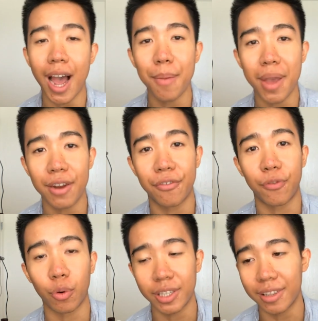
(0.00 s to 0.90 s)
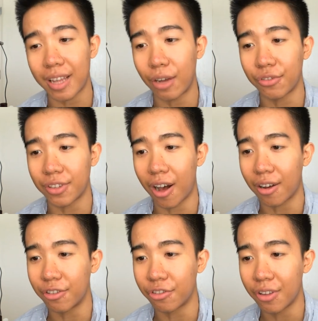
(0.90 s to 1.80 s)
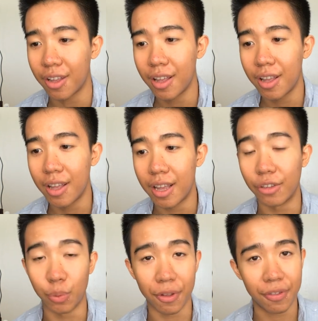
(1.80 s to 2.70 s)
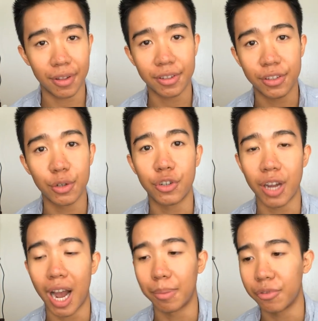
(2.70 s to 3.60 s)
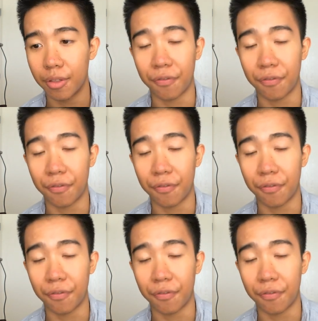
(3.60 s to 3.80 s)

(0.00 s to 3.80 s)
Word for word: I made $14,000 is with two jobs.